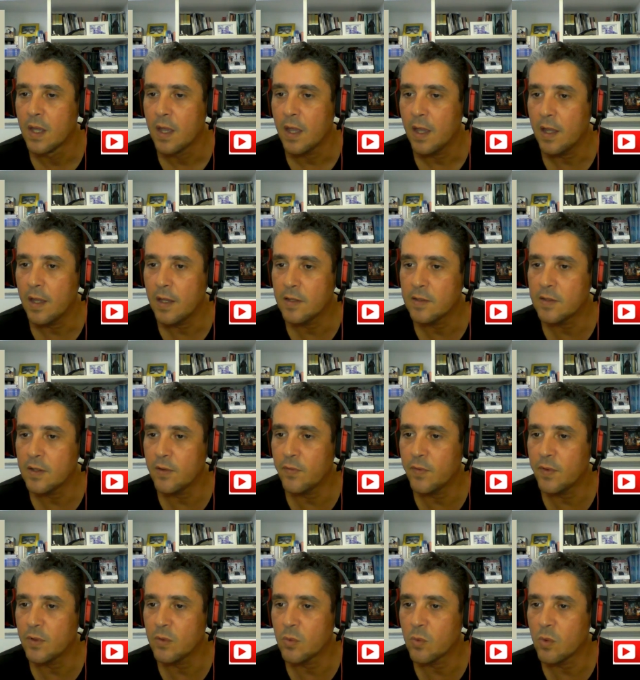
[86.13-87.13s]
as
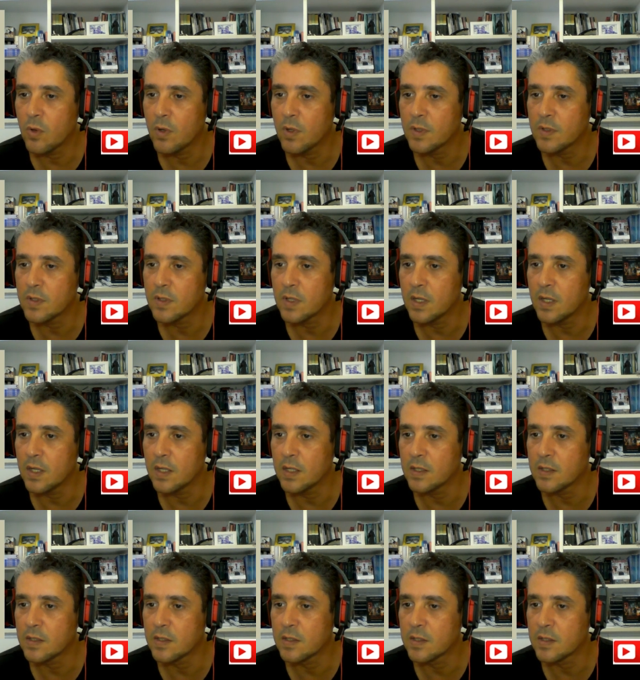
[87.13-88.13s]
if it was
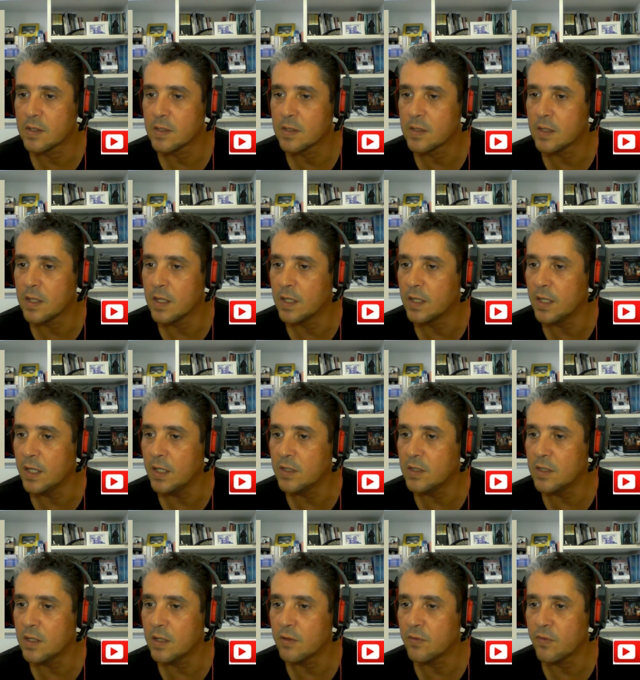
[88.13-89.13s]
an
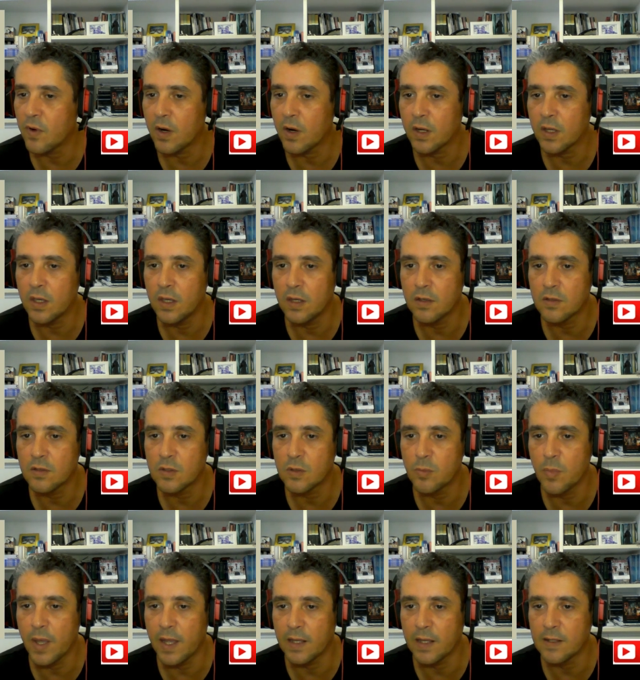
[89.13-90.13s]
Indian fakir's
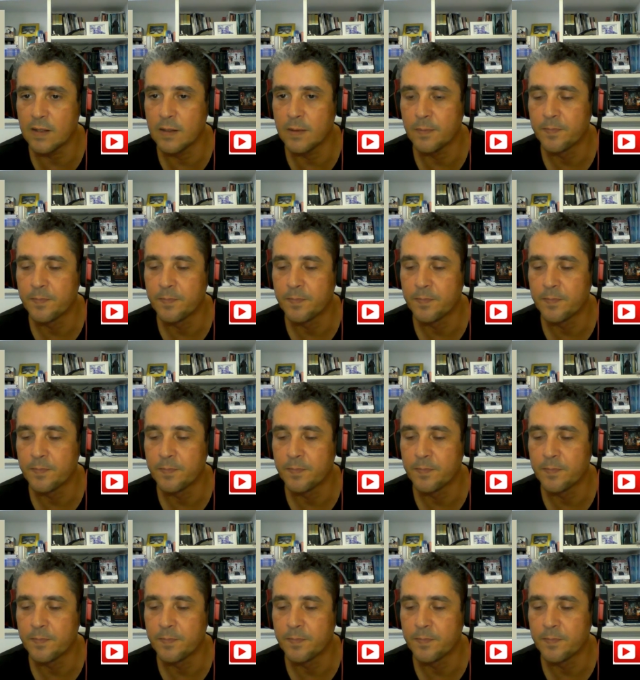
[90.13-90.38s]
bed.